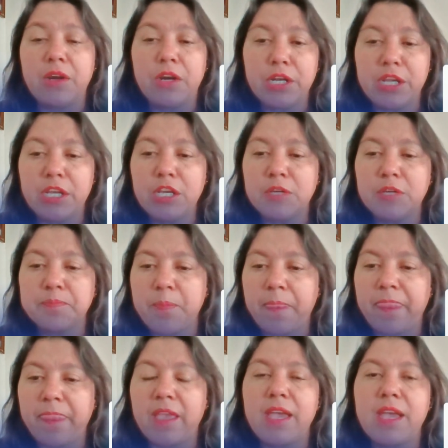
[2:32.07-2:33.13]
learning,
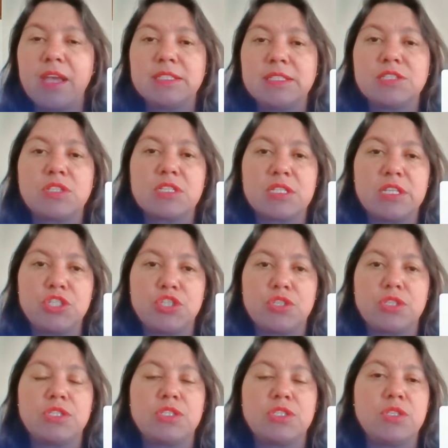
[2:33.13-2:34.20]
and the
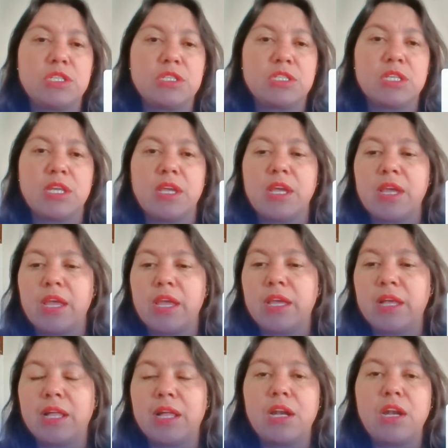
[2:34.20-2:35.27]
translation. Students
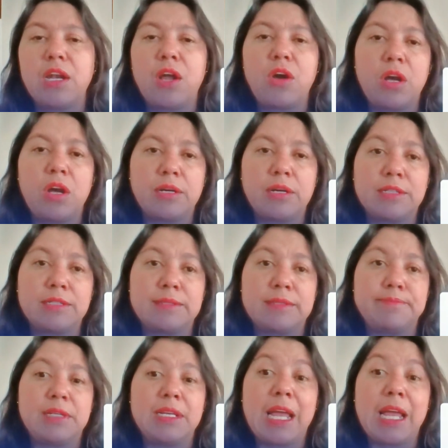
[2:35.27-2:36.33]
uh,
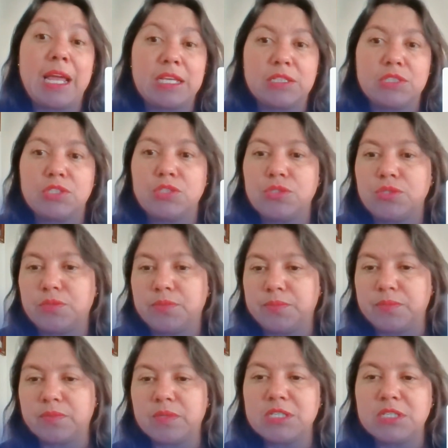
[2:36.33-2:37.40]
like to
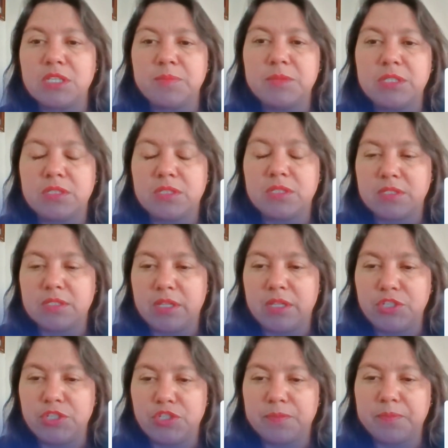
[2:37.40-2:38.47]
receive the
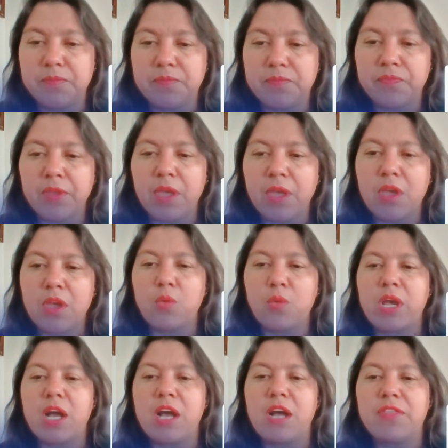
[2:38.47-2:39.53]
translation.
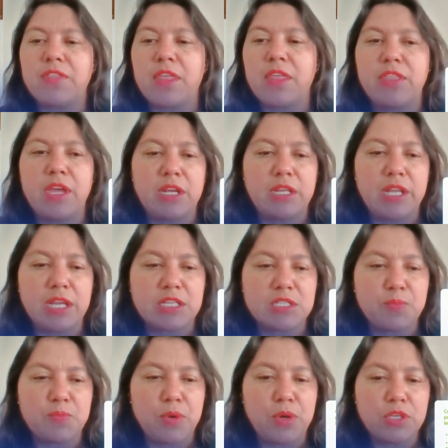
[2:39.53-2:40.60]
We have the
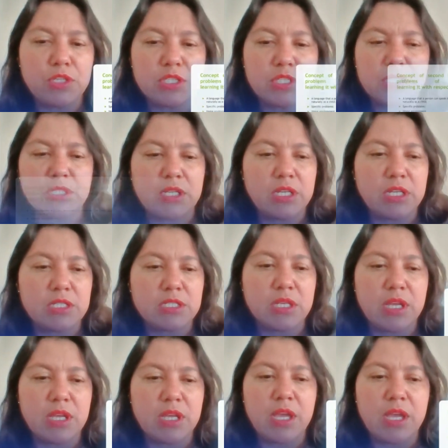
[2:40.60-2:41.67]
next point, that is
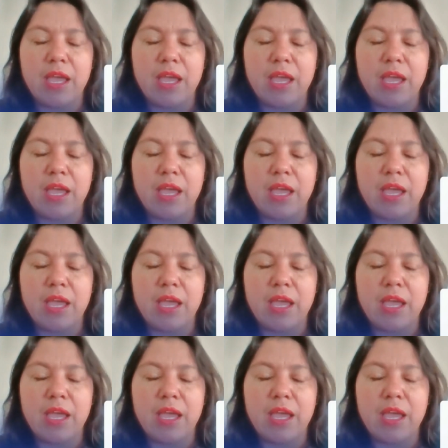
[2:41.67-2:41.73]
